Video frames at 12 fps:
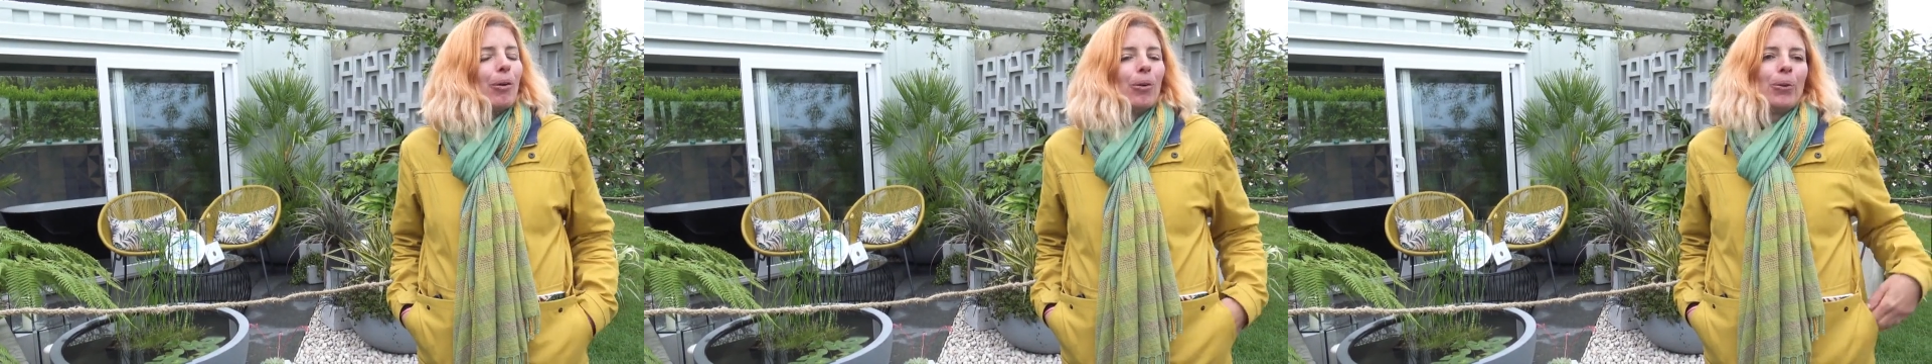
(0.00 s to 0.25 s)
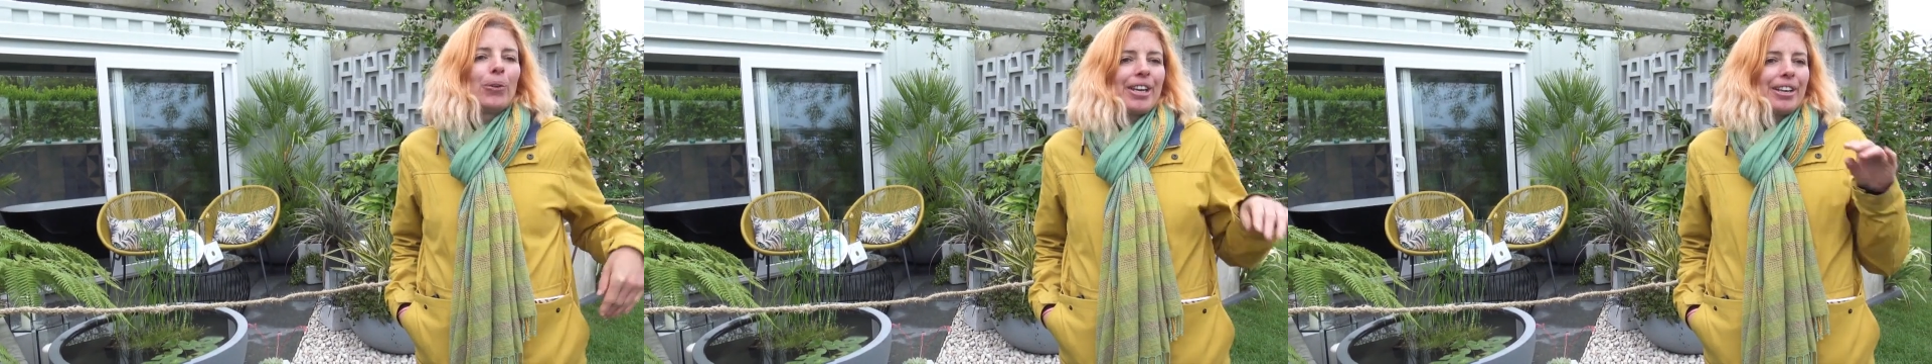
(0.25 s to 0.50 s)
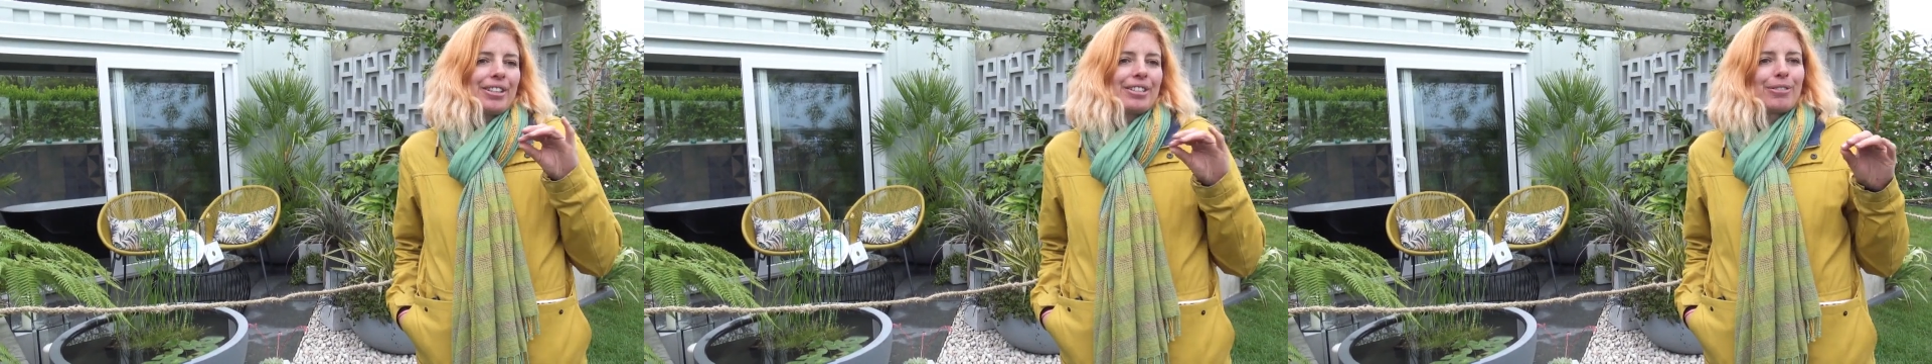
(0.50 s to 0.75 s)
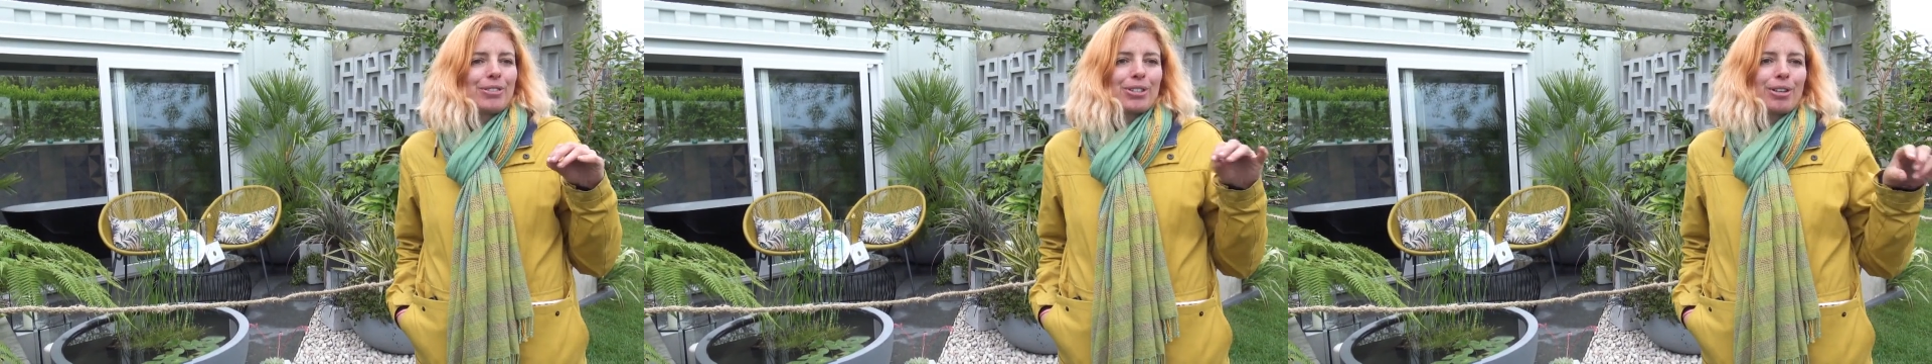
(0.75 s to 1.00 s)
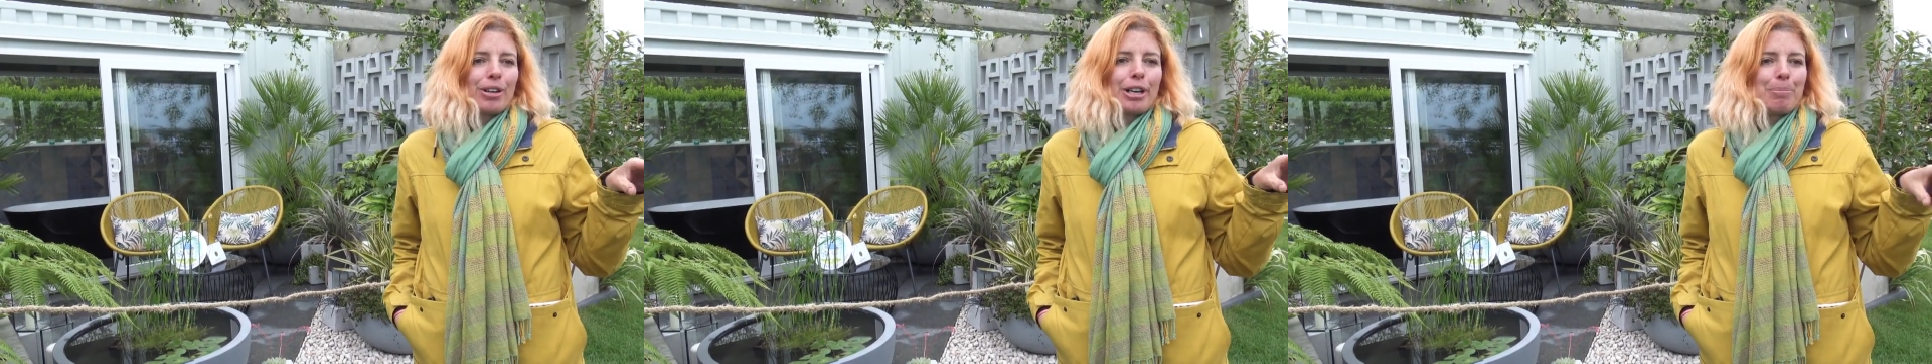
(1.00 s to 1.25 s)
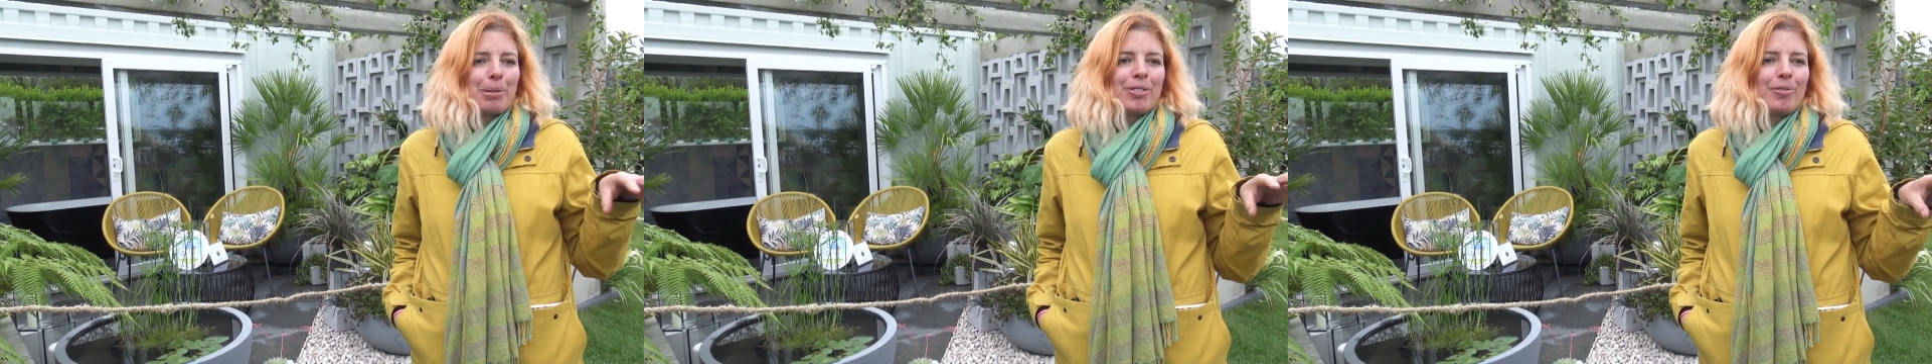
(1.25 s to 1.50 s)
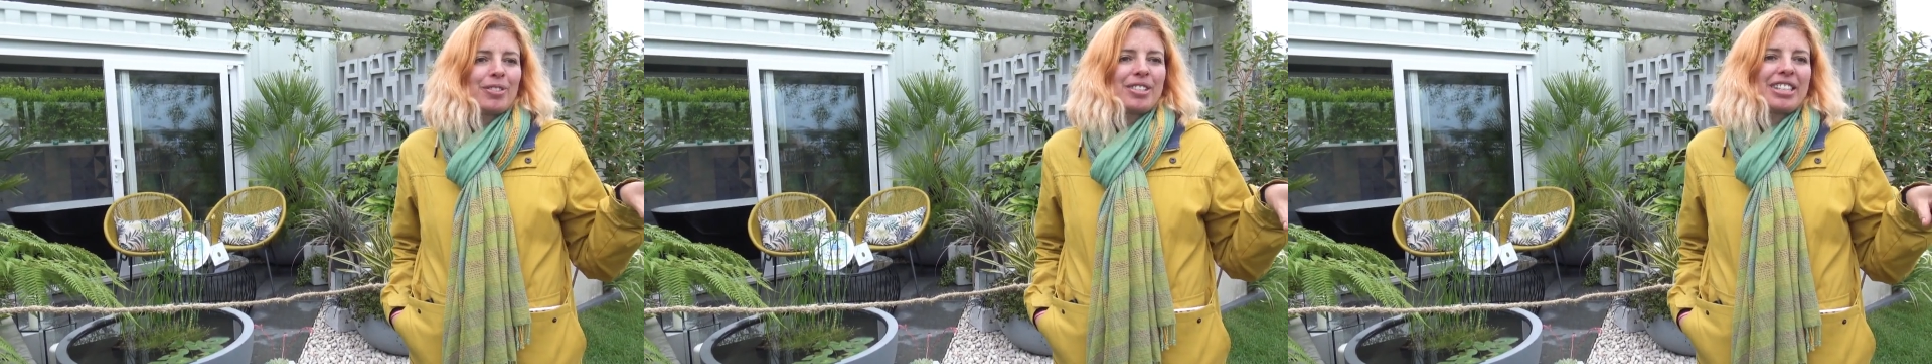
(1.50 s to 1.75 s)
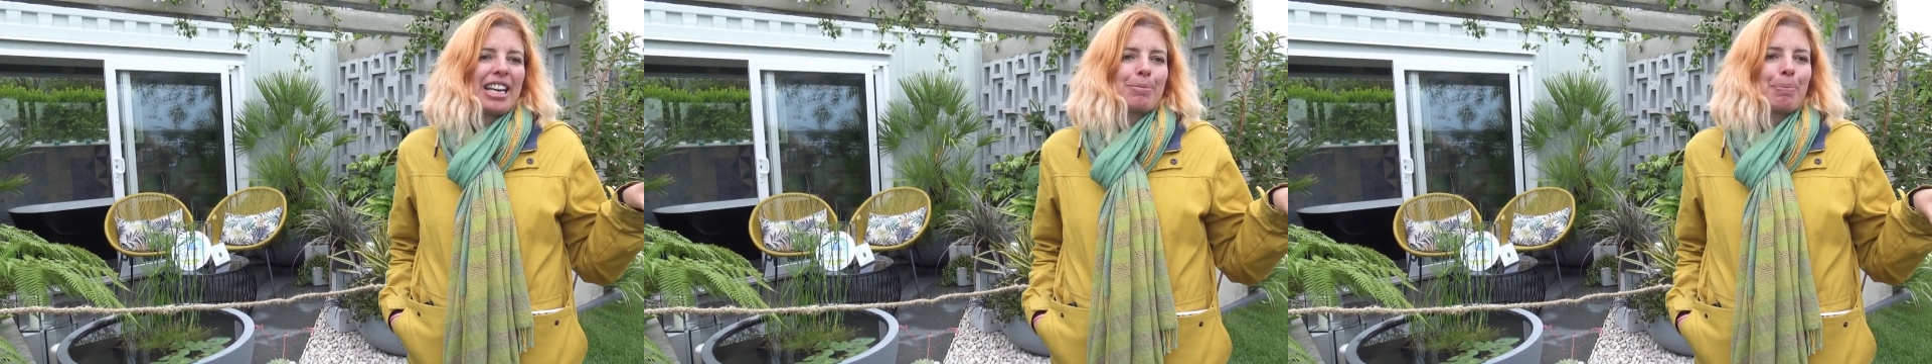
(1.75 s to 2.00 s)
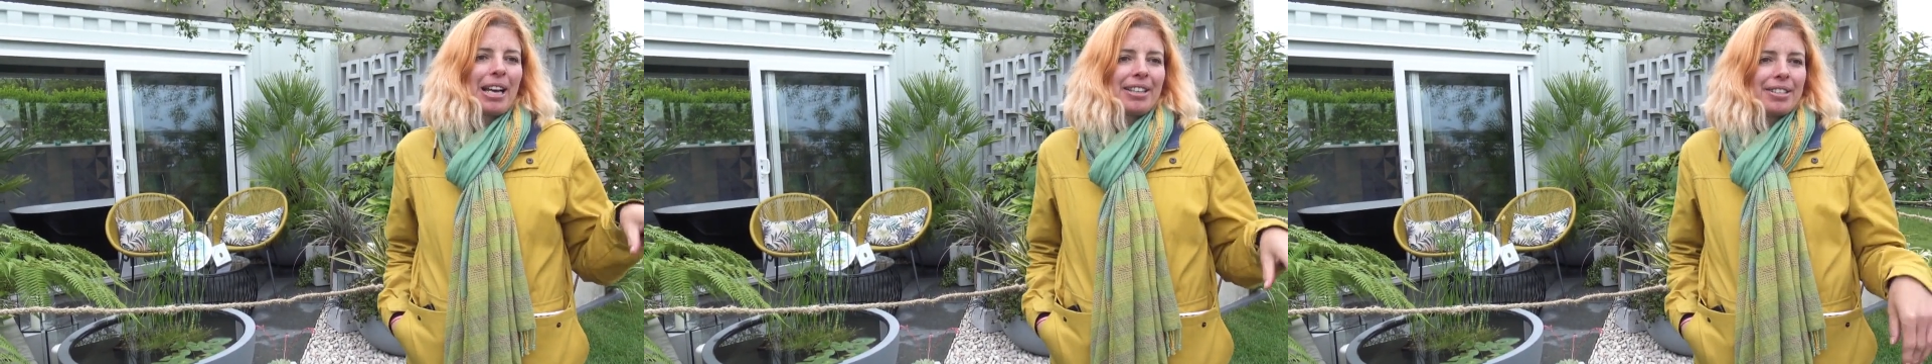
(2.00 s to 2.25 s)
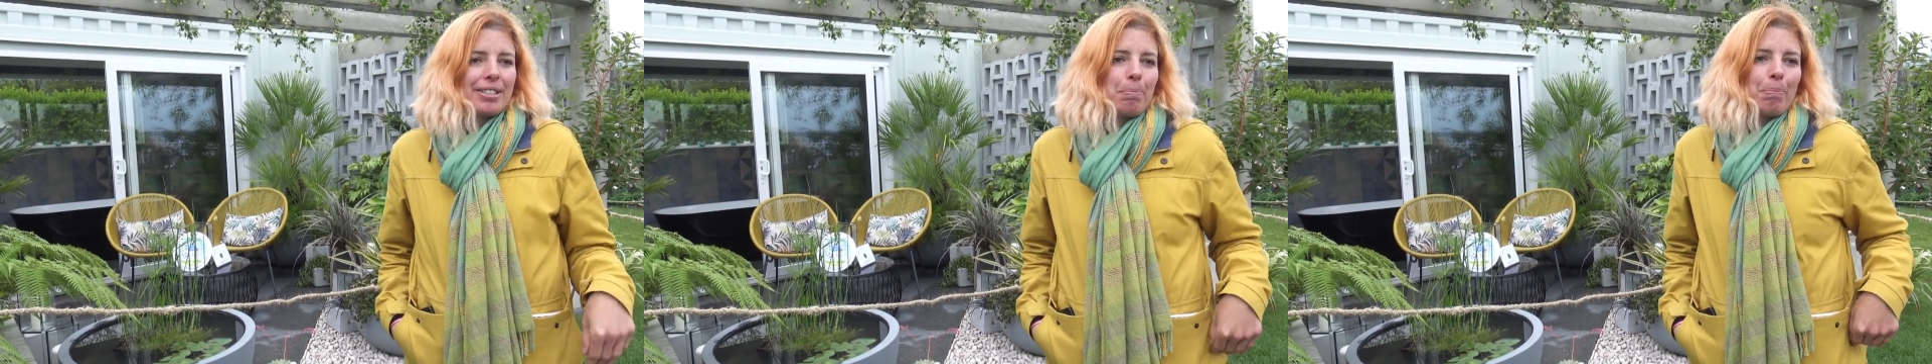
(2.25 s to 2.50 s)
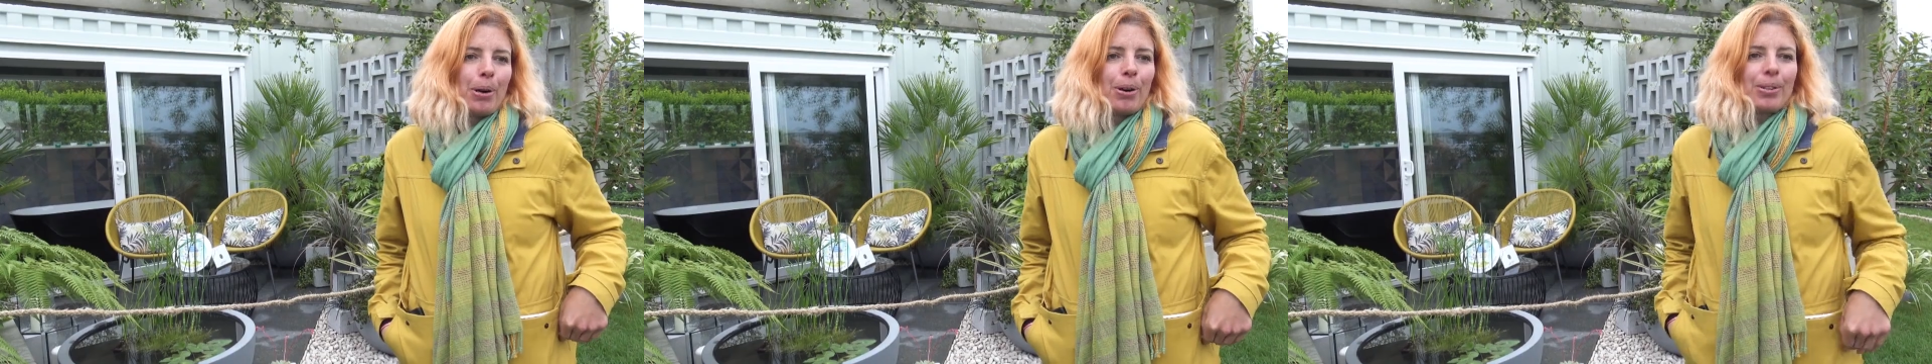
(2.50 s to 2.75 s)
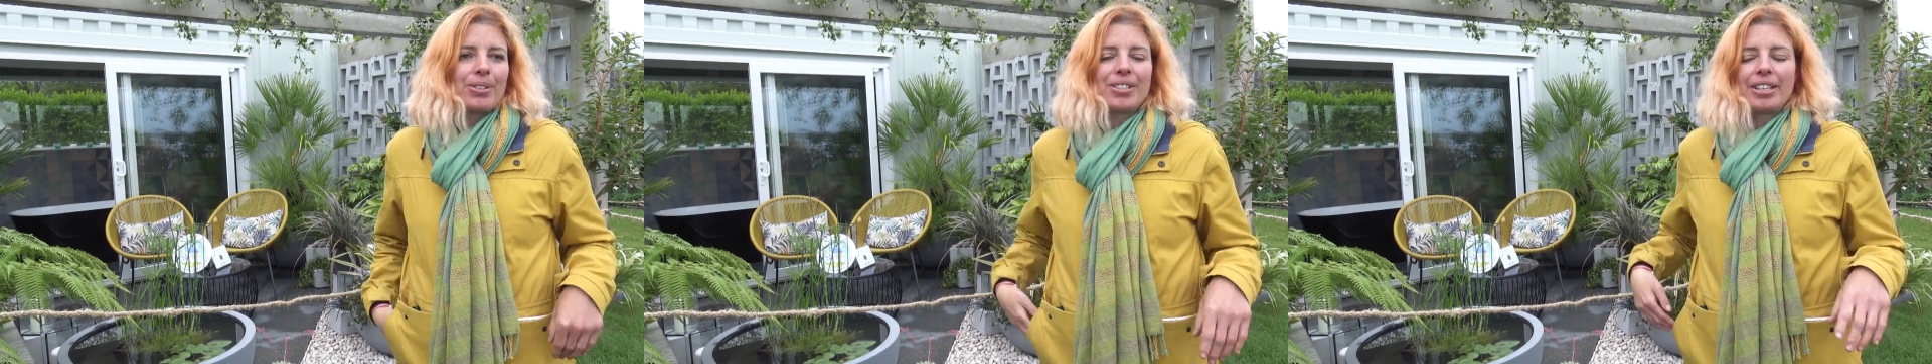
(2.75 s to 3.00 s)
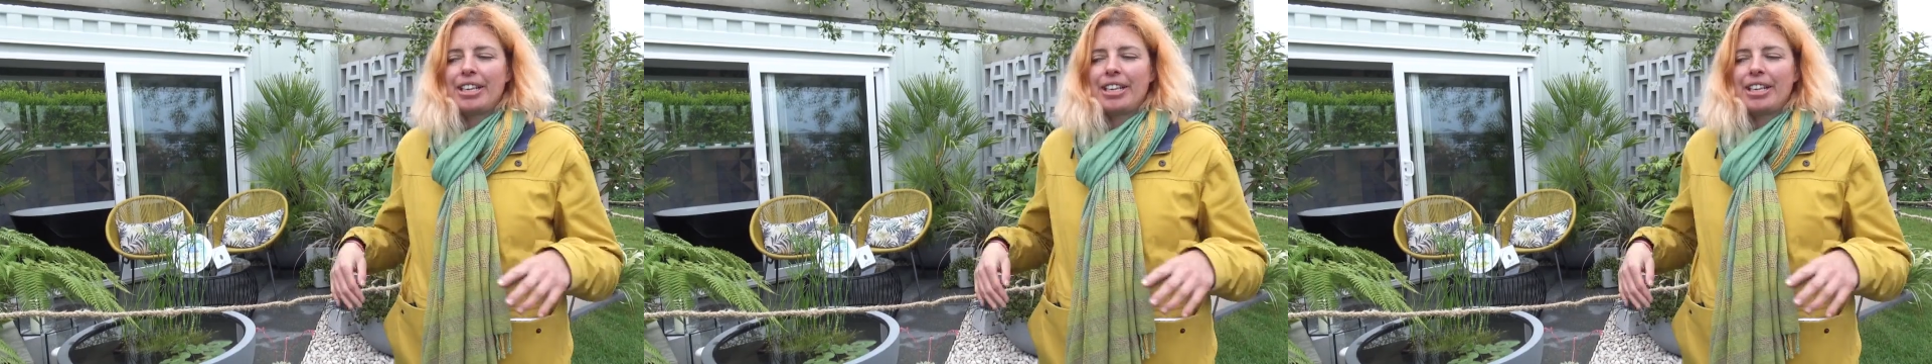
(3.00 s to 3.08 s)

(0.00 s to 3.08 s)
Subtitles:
all the others have just got a couple of dead plants in pots,